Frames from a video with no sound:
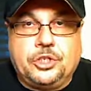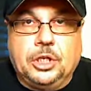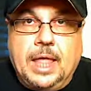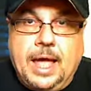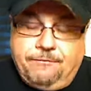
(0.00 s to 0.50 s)

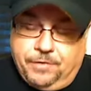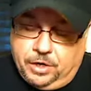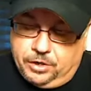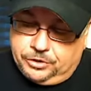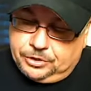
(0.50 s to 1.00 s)
July
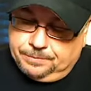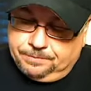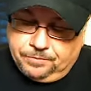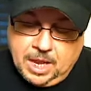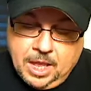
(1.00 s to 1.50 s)
1st.
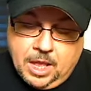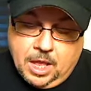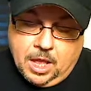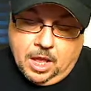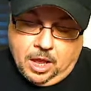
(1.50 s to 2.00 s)

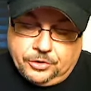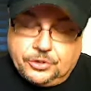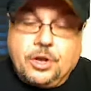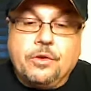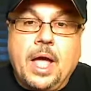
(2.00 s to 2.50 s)

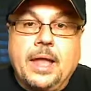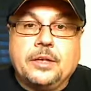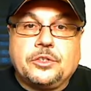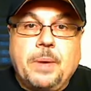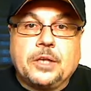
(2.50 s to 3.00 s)
Also got a
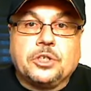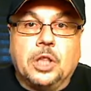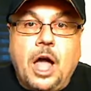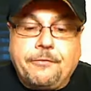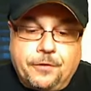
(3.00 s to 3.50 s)
special
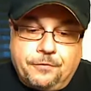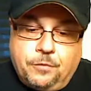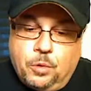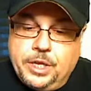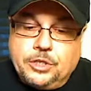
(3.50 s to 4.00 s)
offer
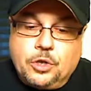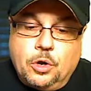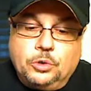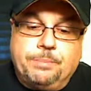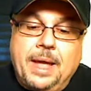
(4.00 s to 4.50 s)
for you.
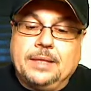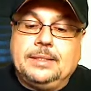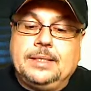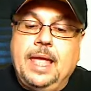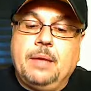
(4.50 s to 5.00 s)
Told you about
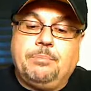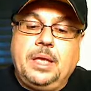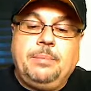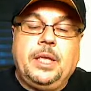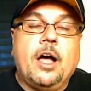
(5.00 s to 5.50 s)
Dan
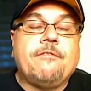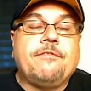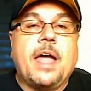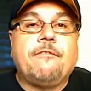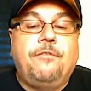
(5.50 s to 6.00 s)
Beebe off
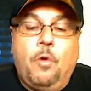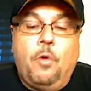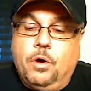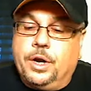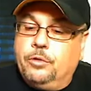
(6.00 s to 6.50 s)
that
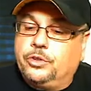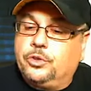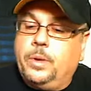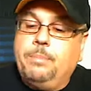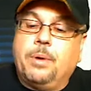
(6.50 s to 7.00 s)
4-0
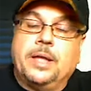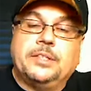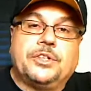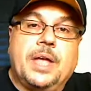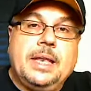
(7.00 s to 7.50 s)
sweep on
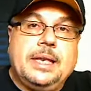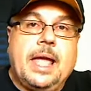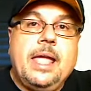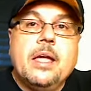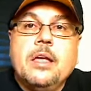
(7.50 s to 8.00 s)
Sunday.
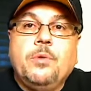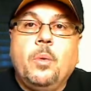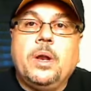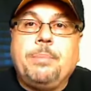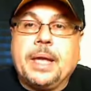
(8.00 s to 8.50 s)
If you
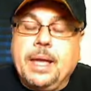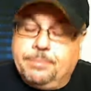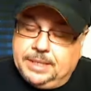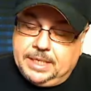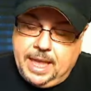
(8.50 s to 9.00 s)
want to pick
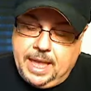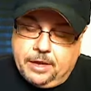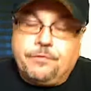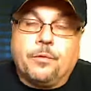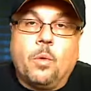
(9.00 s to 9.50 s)
up
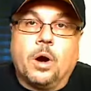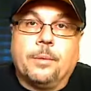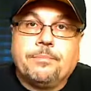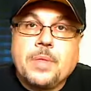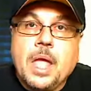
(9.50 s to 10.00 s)
Dan
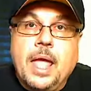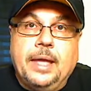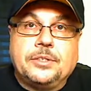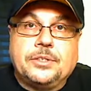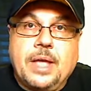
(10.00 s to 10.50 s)
for
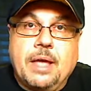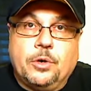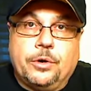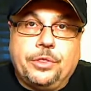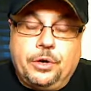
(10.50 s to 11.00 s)
a 7
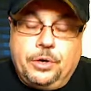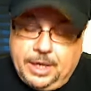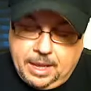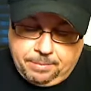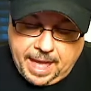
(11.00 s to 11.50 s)
or 30
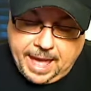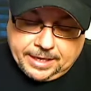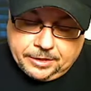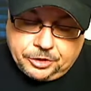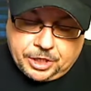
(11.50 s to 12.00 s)
day
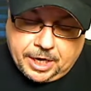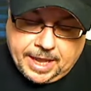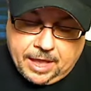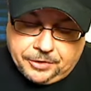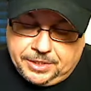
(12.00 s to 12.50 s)
package, check
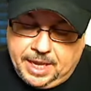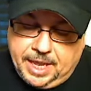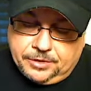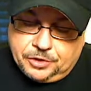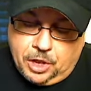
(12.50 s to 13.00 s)
out
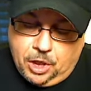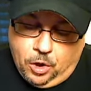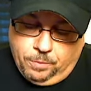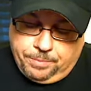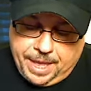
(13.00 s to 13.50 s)
Dan's
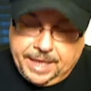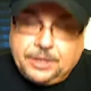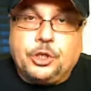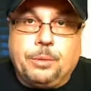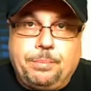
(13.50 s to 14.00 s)

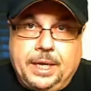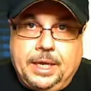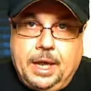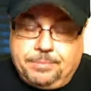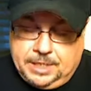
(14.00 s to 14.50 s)
homepage. You can pick
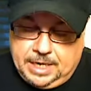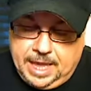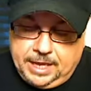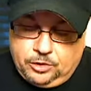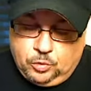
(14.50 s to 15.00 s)
it up
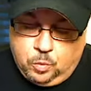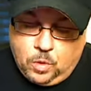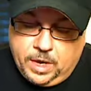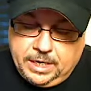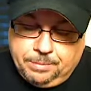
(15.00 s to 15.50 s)
today,
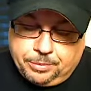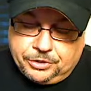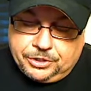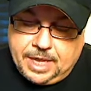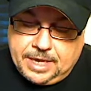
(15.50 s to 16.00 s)

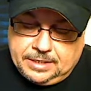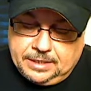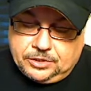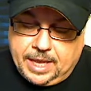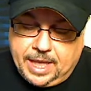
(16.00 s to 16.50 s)
20%
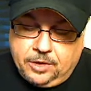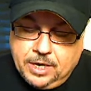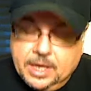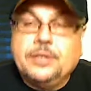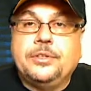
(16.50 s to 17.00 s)
discount
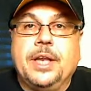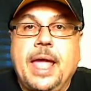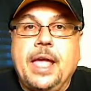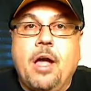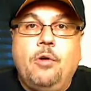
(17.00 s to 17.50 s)

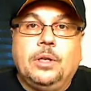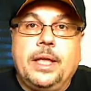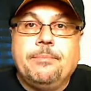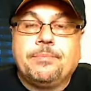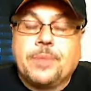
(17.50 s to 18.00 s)
today
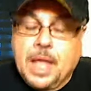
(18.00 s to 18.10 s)
only.